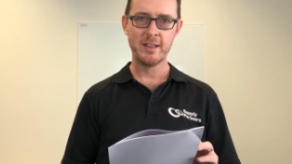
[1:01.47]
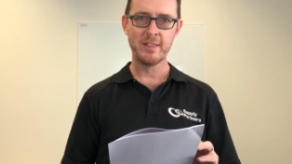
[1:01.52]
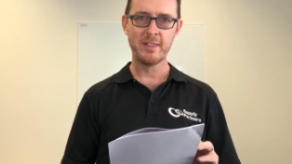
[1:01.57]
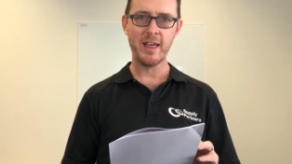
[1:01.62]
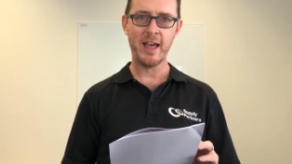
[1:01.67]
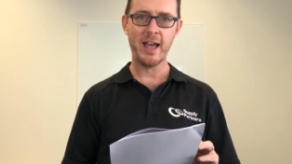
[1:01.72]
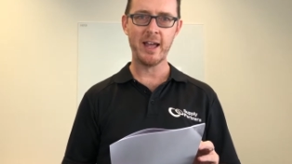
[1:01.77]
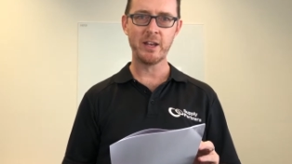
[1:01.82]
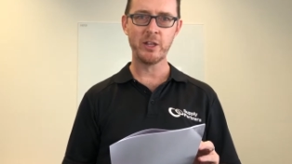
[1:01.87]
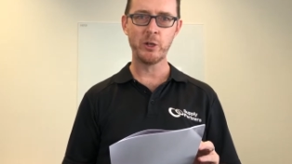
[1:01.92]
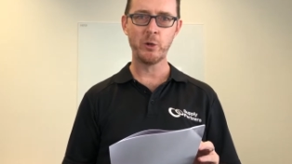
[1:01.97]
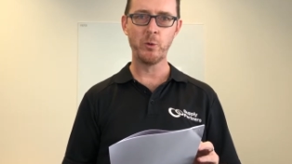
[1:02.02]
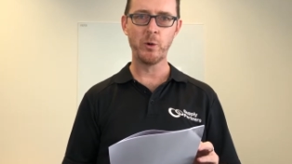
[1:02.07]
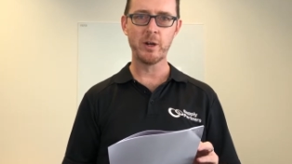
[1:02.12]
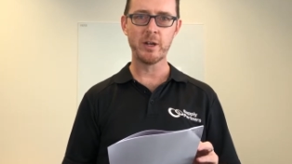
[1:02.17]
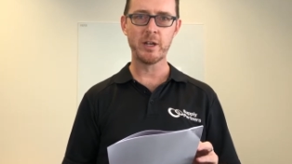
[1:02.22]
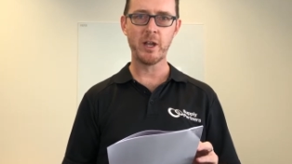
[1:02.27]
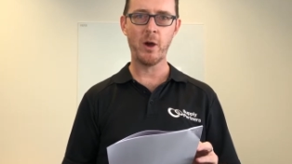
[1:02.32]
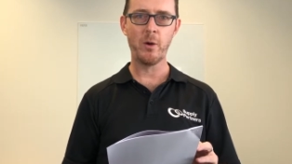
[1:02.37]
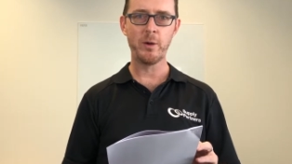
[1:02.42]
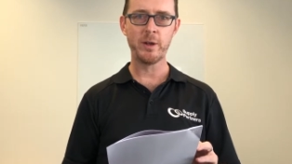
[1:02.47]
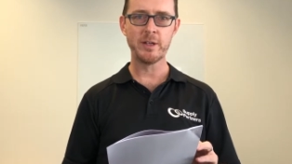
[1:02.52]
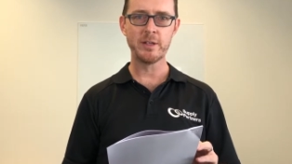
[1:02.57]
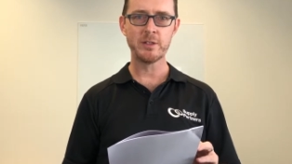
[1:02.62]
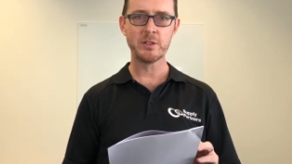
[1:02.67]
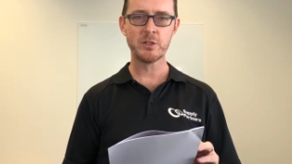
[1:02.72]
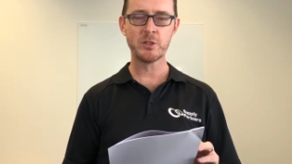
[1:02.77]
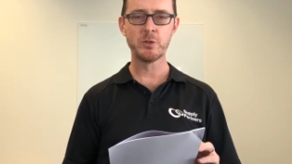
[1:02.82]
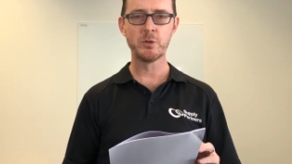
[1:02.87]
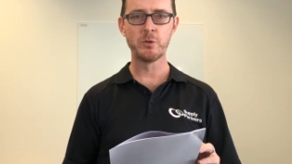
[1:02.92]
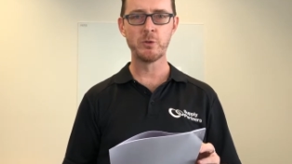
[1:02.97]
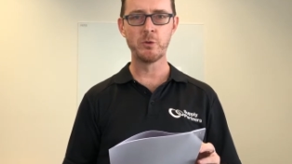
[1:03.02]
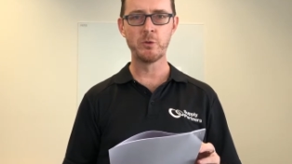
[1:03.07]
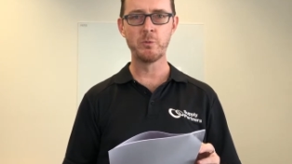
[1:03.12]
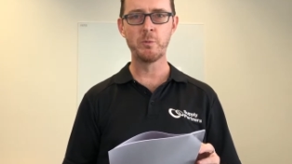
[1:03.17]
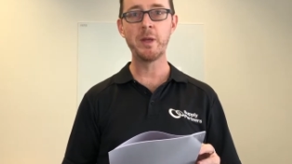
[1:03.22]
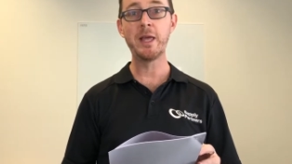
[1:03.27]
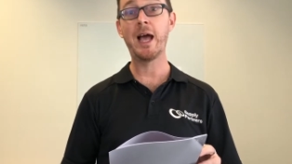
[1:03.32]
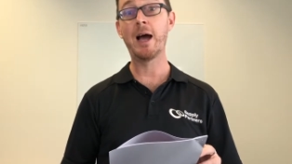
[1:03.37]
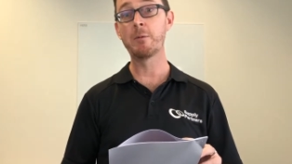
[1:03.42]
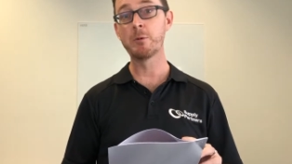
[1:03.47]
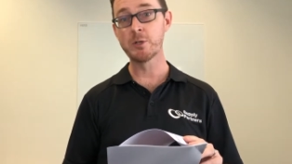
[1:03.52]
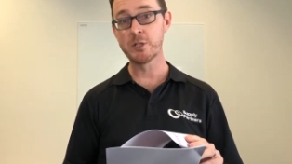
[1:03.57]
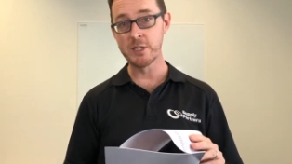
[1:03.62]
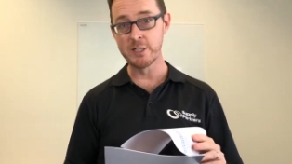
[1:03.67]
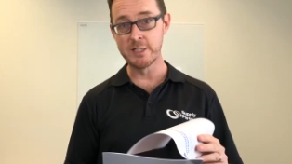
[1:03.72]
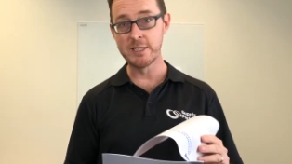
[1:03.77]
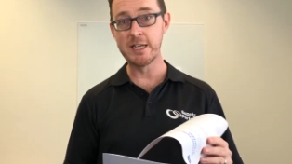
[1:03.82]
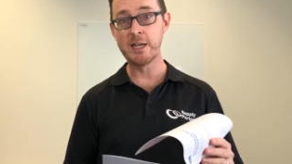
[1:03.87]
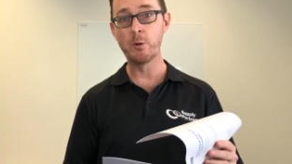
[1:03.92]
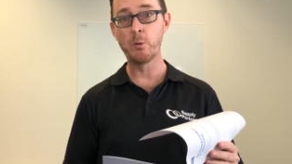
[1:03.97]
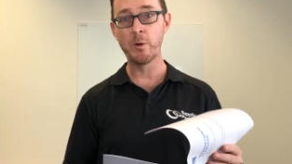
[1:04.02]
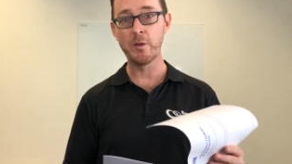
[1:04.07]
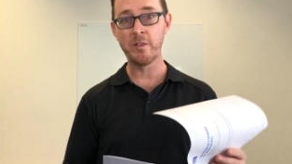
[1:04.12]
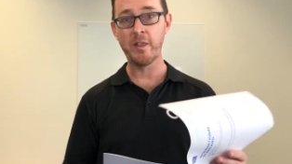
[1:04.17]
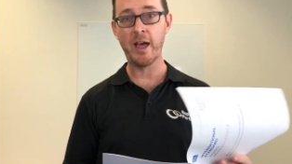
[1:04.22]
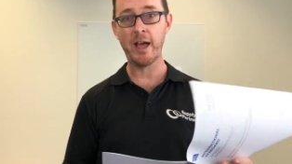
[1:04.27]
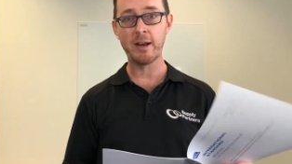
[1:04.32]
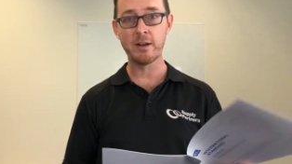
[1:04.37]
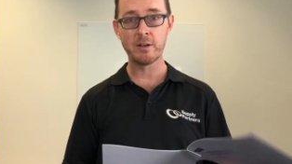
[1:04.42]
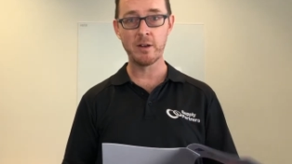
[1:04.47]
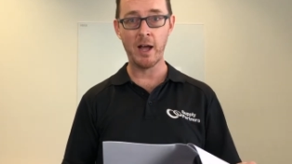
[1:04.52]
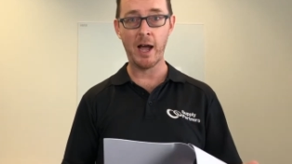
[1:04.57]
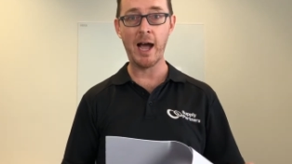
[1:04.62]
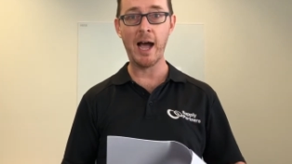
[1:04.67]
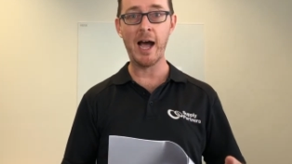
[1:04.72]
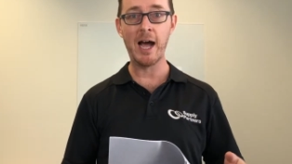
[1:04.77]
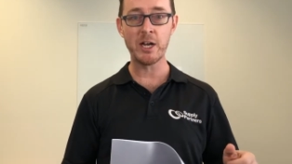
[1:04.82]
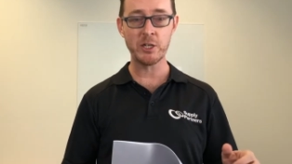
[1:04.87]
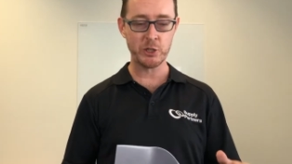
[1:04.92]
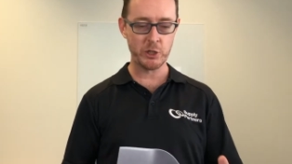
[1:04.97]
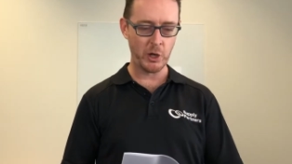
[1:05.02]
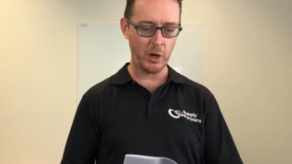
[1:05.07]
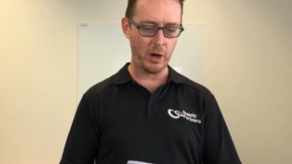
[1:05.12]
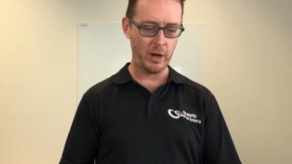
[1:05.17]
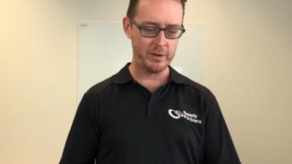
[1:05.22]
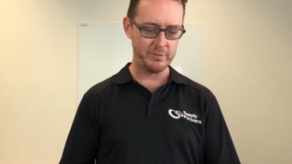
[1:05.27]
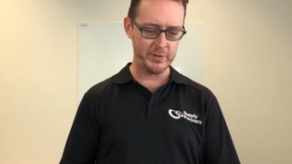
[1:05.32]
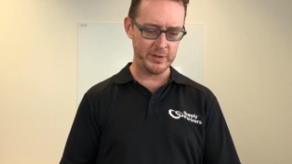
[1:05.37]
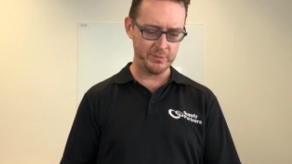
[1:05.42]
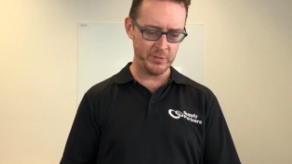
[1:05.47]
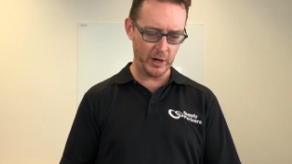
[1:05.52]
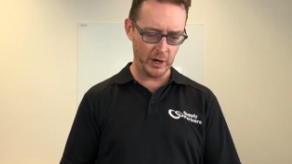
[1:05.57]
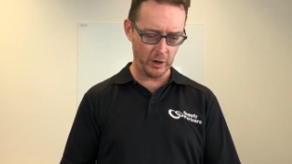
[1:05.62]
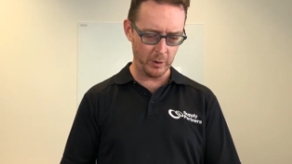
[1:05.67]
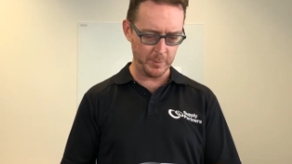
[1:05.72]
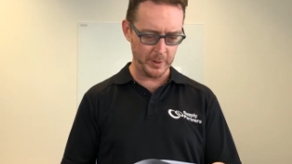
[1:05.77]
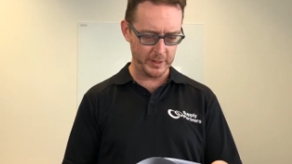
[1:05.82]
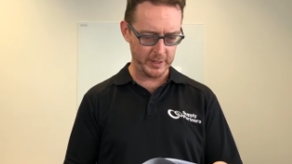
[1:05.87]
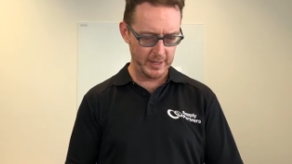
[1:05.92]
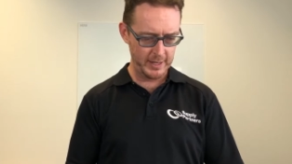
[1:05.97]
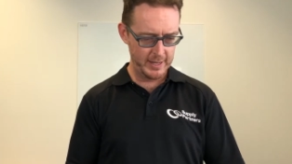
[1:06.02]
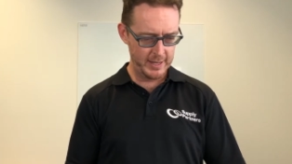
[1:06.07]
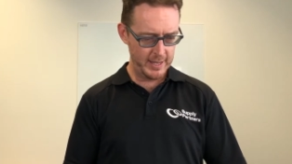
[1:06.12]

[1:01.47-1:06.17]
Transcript: that you are going to be able to deal with that harsh kind of environment.